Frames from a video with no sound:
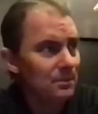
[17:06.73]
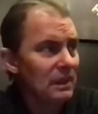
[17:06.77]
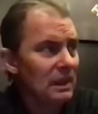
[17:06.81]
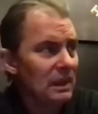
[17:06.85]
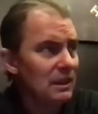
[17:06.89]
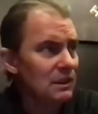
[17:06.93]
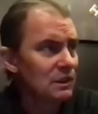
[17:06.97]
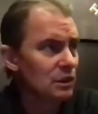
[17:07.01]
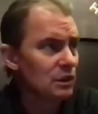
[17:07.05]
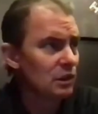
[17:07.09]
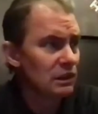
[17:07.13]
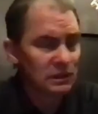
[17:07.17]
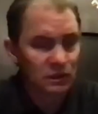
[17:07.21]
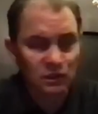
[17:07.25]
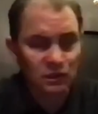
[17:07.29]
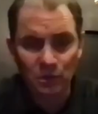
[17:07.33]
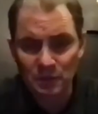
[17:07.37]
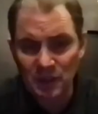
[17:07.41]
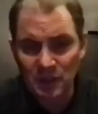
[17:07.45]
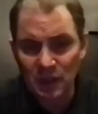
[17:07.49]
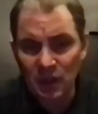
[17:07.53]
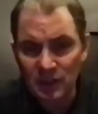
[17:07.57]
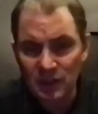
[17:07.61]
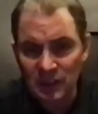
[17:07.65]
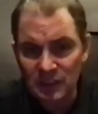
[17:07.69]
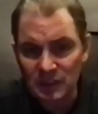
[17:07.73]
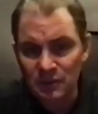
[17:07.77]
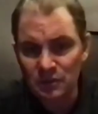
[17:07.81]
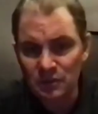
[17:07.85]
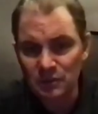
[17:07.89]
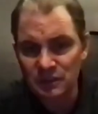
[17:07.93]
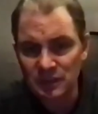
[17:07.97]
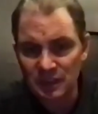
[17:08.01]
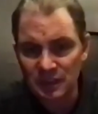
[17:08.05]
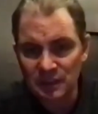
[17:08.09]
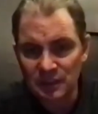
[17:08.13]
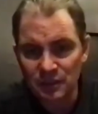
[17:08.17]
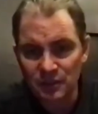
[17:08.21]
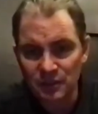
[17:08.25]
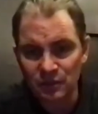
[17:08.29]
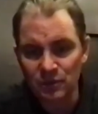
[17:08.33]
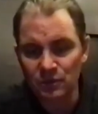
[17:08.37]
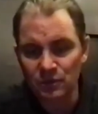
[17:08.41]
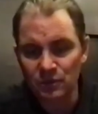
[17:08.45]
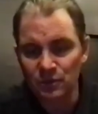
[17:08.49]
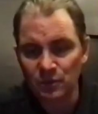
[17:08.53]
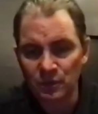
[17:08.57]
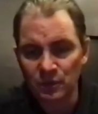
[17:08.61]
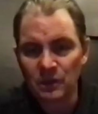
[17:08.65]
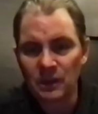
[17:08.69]
There's only so many honeydews I can
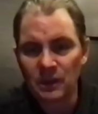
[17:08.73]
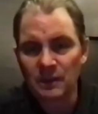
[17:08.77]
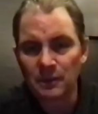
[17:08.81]
do.